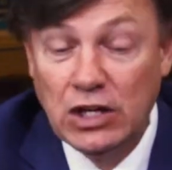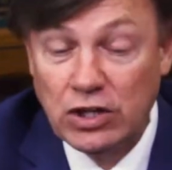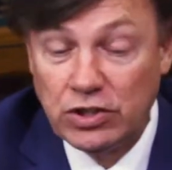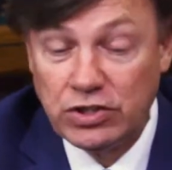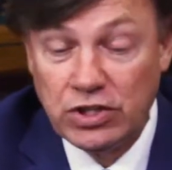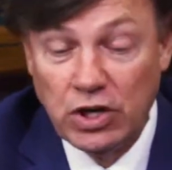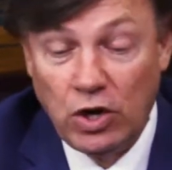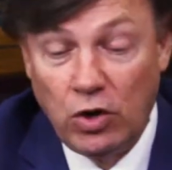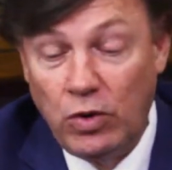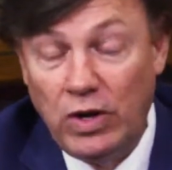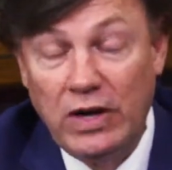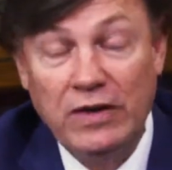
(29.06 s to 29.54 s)

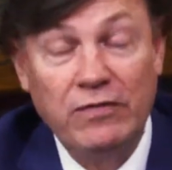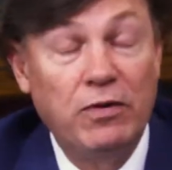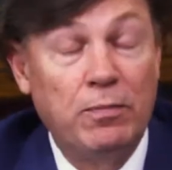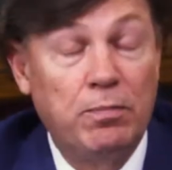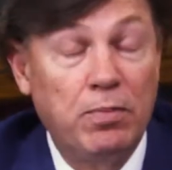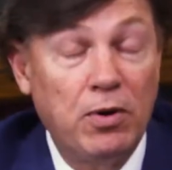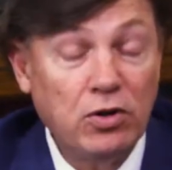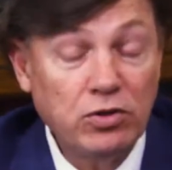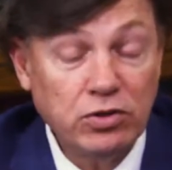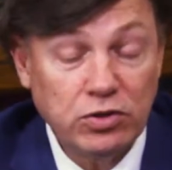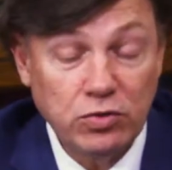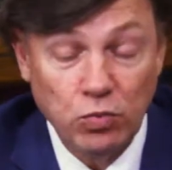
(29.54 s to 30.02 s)
So if a
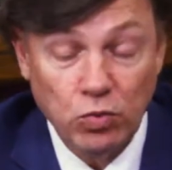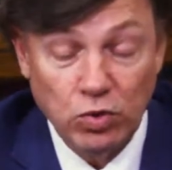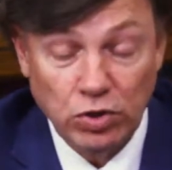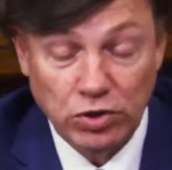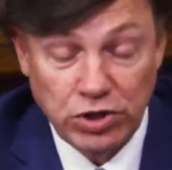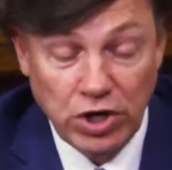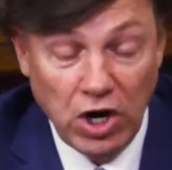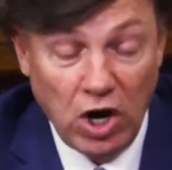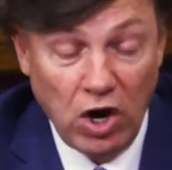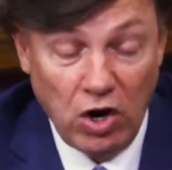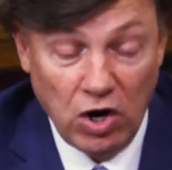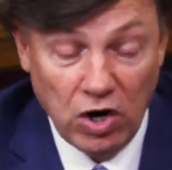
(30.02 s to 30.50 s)
person were
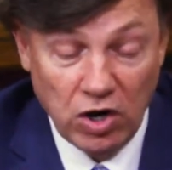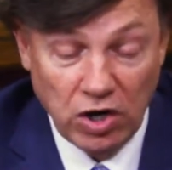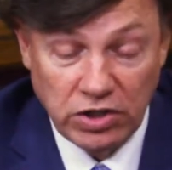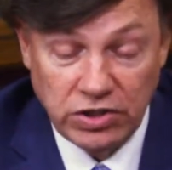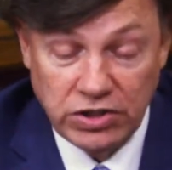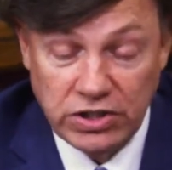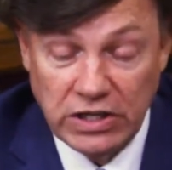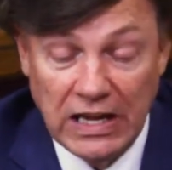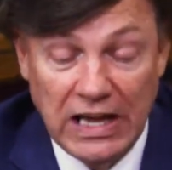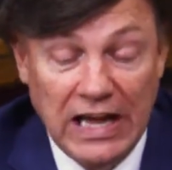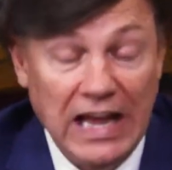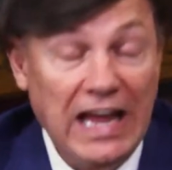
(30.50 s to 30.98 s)

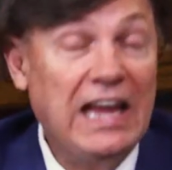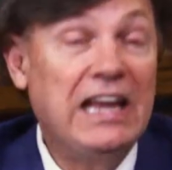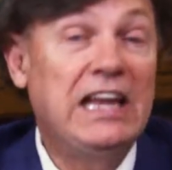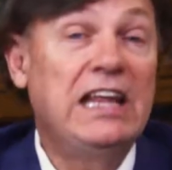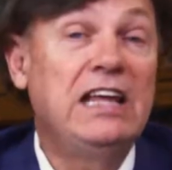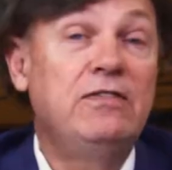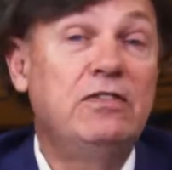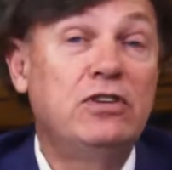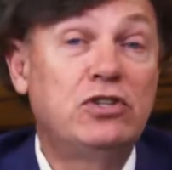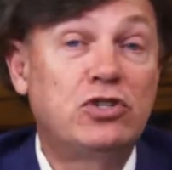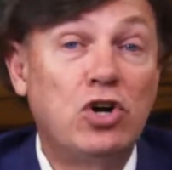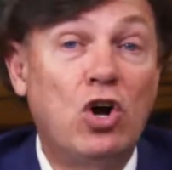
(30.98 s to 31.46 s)
charged, and
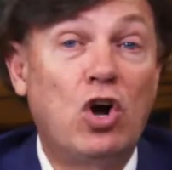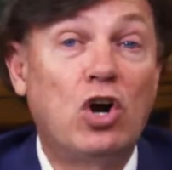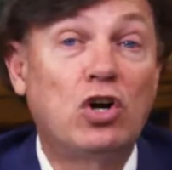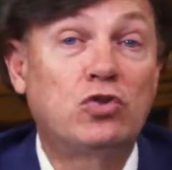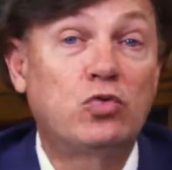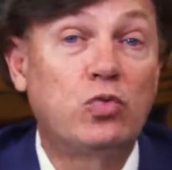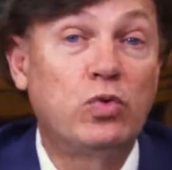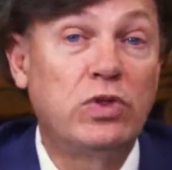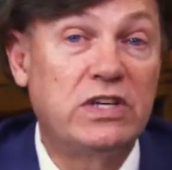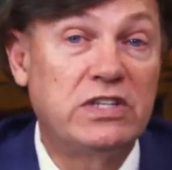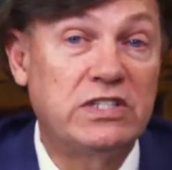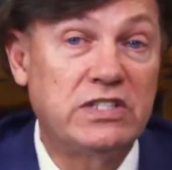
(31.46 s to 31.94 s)
even
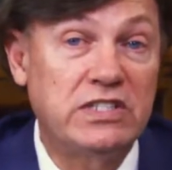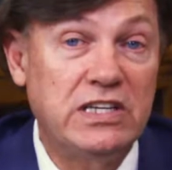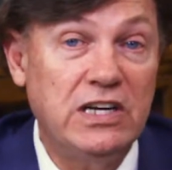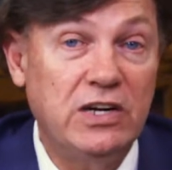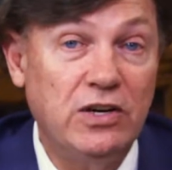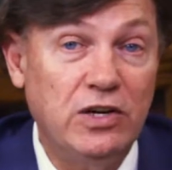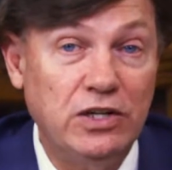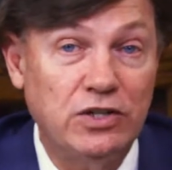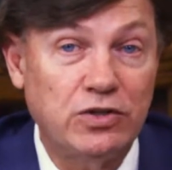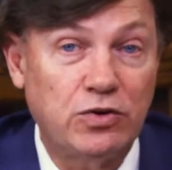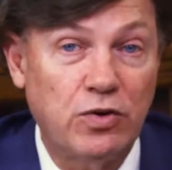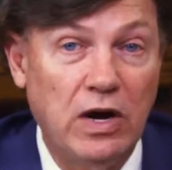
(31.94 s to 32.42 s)
charged with a
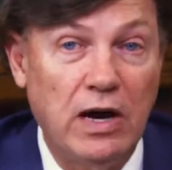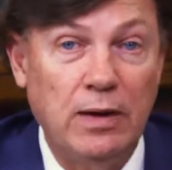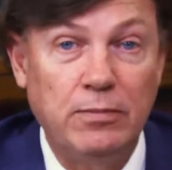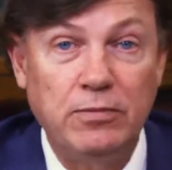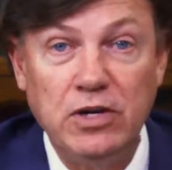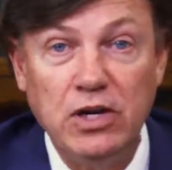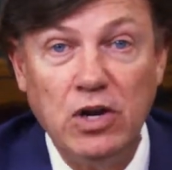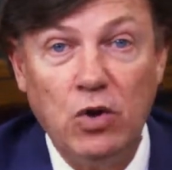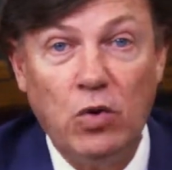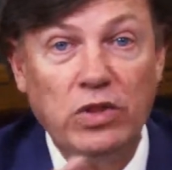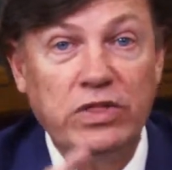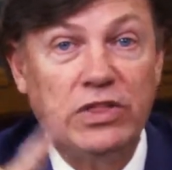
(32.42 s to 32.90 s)
serious crime,
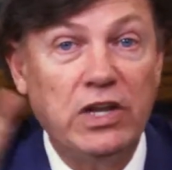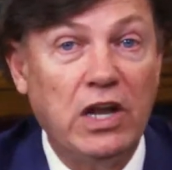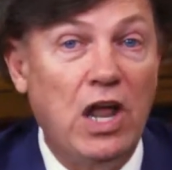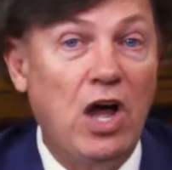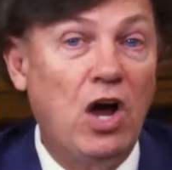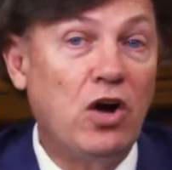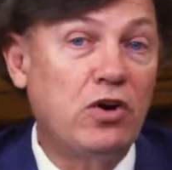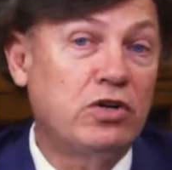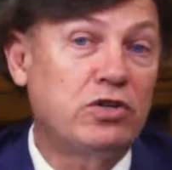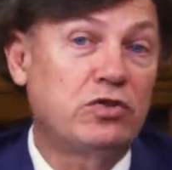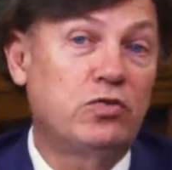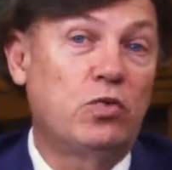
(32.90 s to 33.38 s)
you know what the
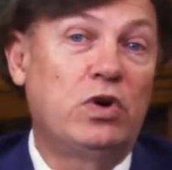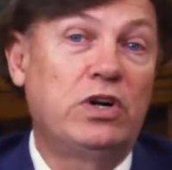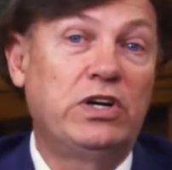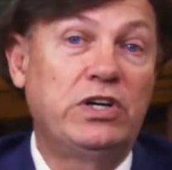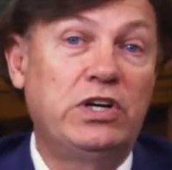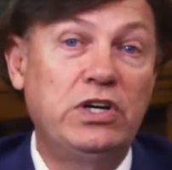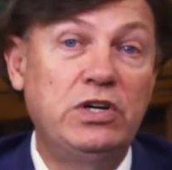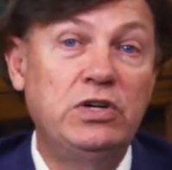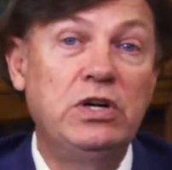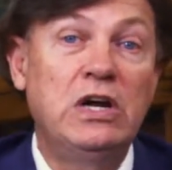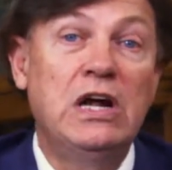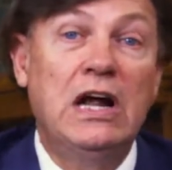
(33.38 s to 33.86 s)
lawyers want to
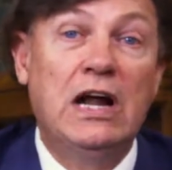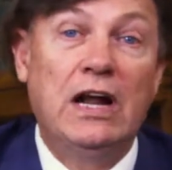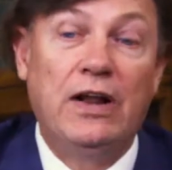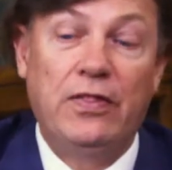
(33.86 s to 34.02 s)
do?